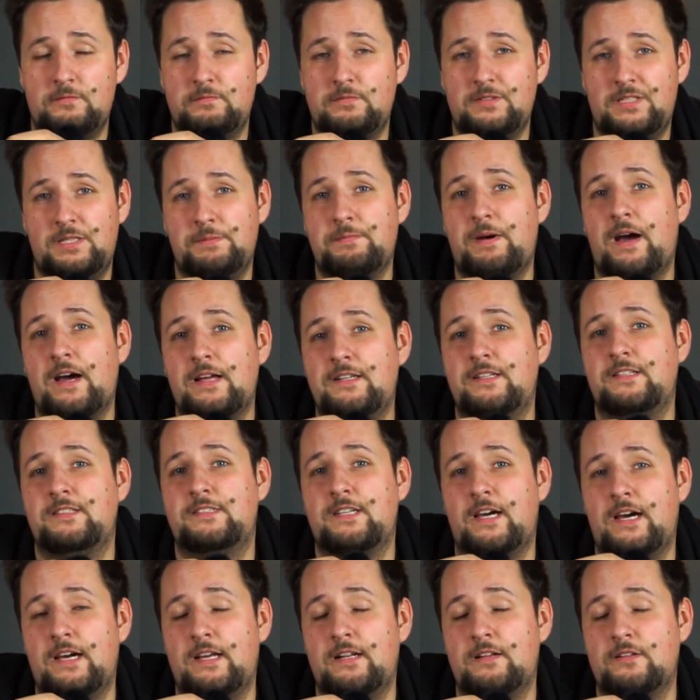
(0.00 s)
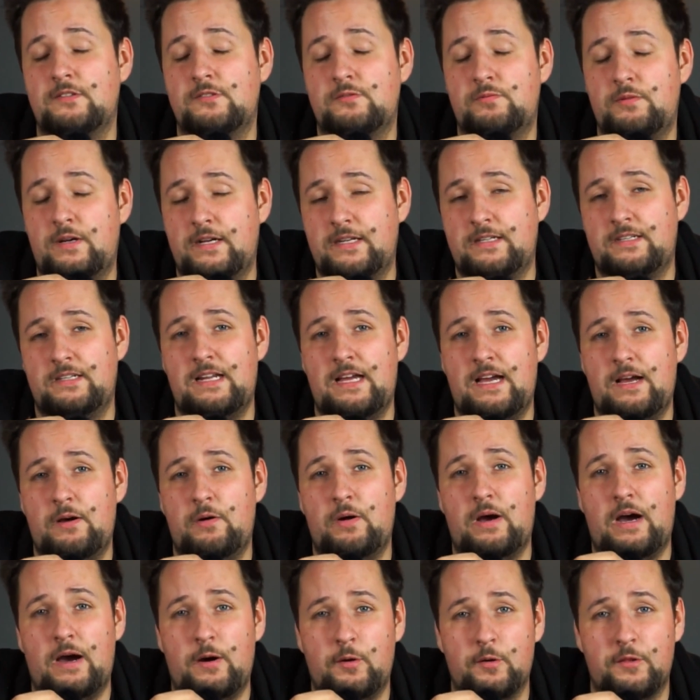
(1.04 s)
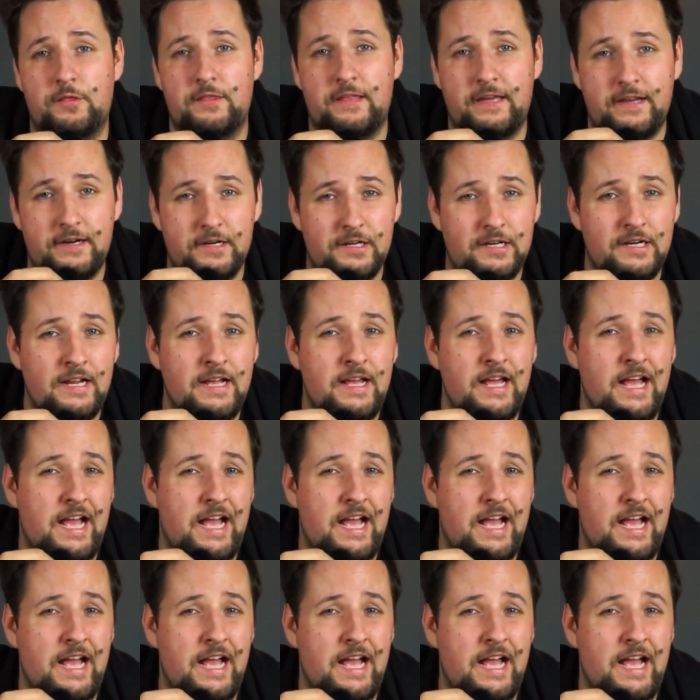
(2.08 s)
demanding titles right now out there